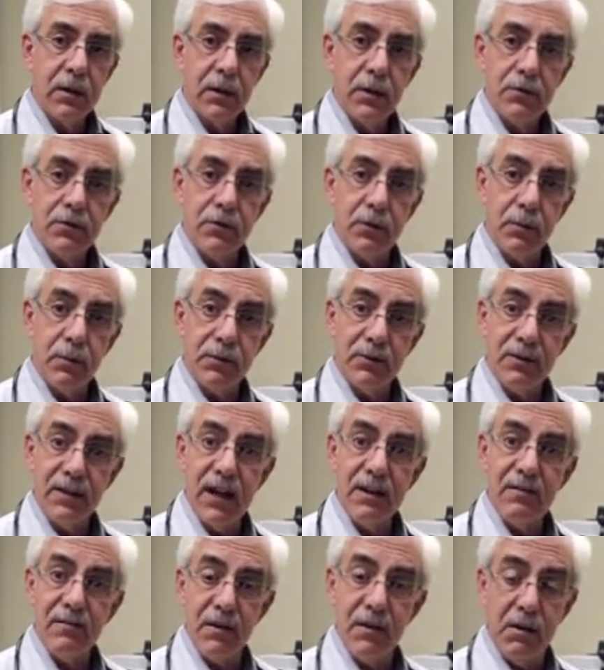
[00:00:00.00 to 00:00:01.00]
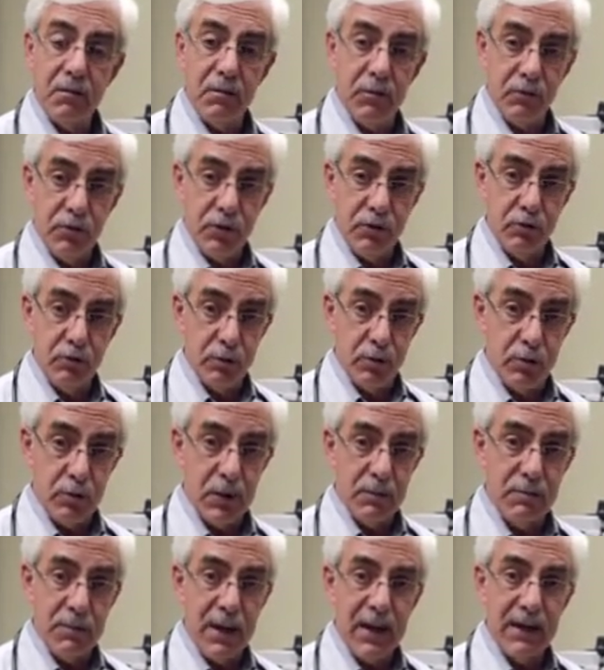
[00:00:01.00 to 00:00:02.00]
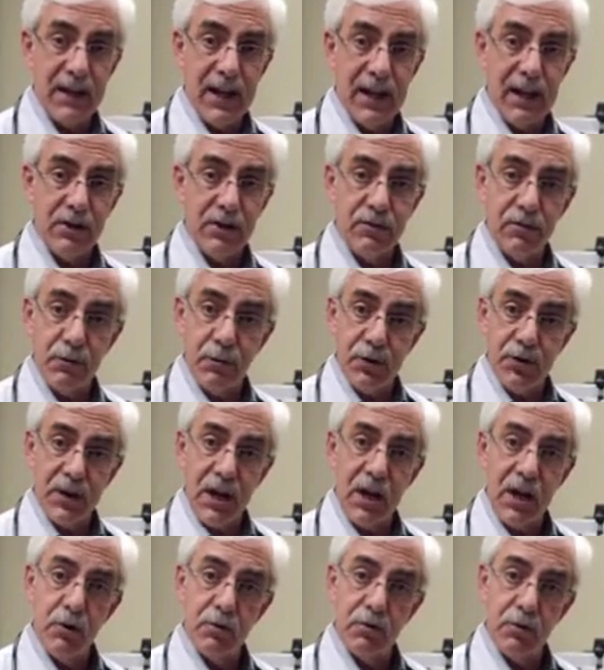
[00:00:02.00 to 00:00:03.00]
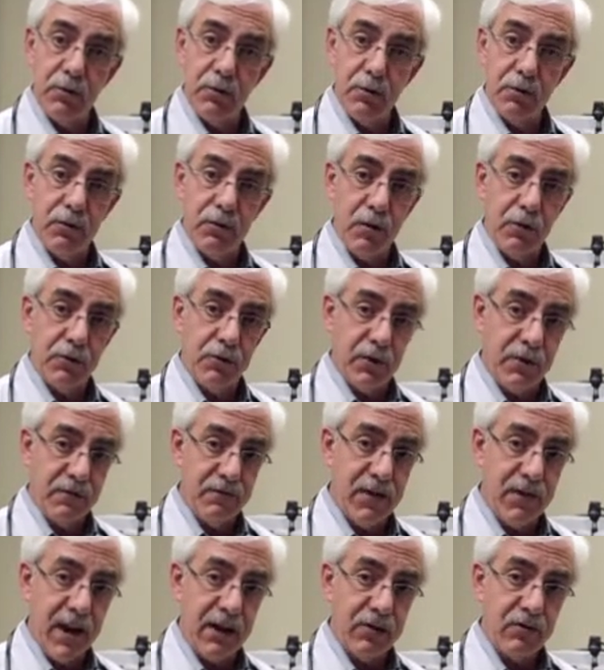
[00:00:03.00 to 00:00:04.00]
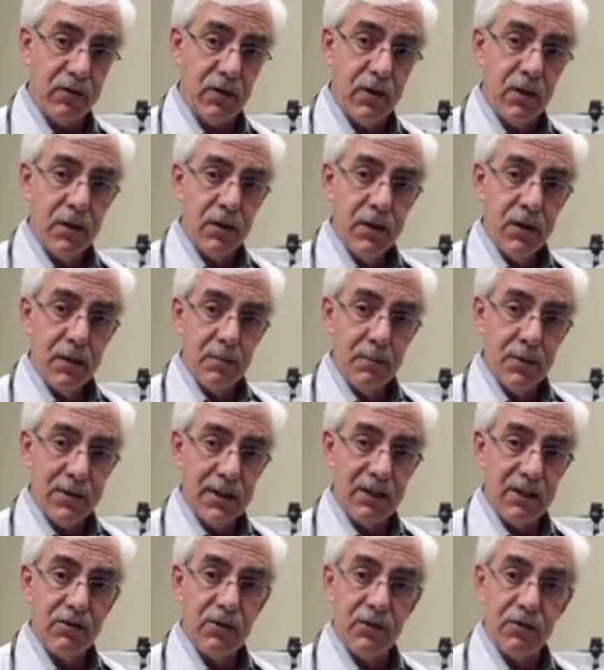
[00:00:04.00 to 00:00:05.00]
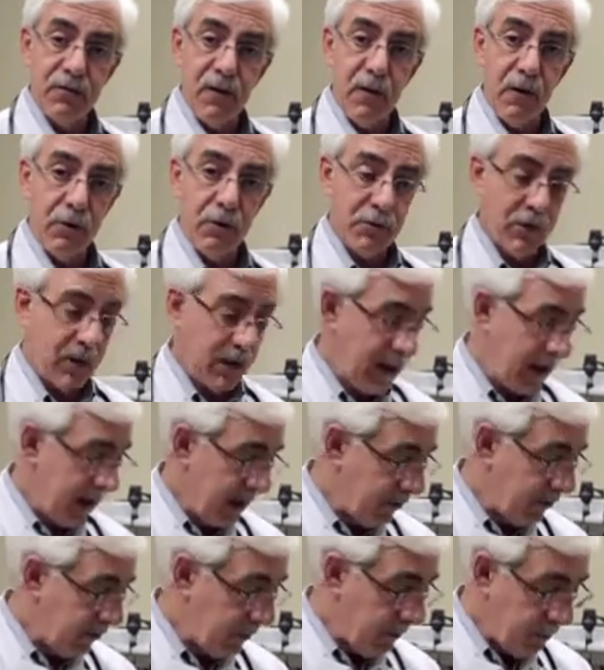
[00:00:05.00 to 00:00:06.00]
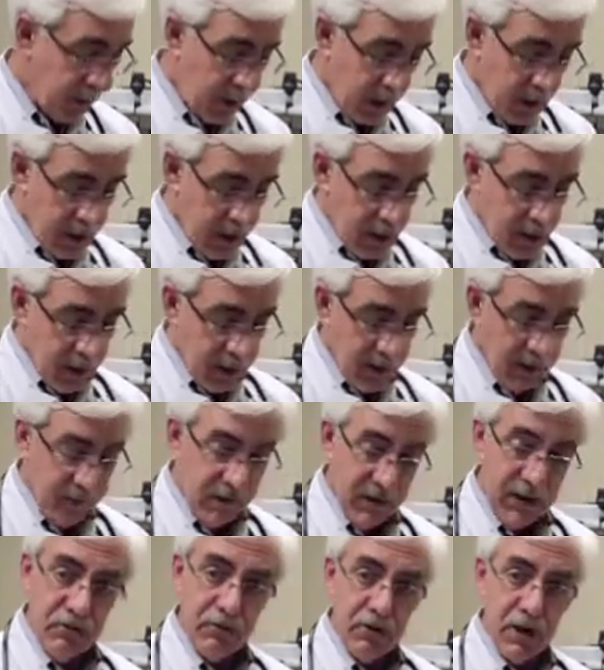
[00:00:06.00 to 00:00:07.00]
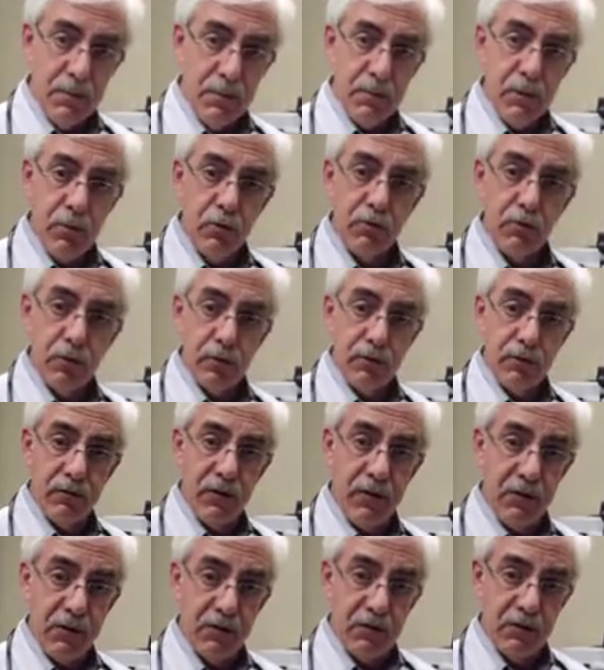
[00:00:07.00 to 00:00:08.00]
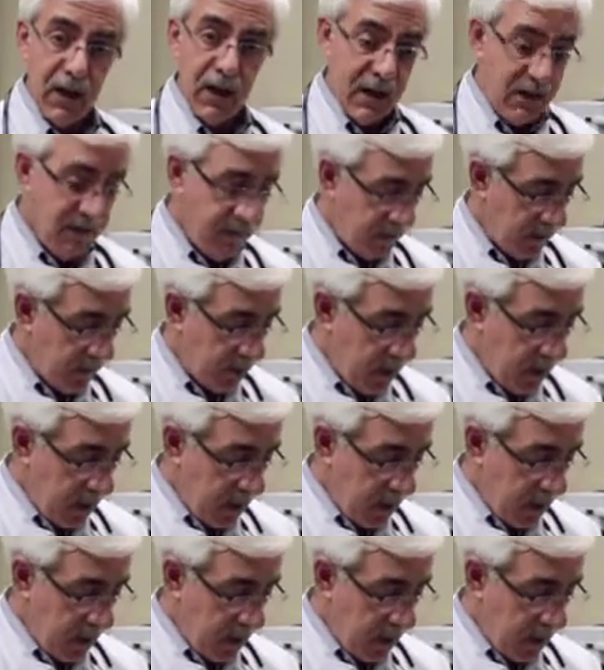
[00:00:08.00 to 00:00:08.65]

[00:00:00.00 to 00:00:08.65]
So it's not very residual. It may last for a day or two as far as the effects, but that's as far as it lasts. The flea shampoos are very safe.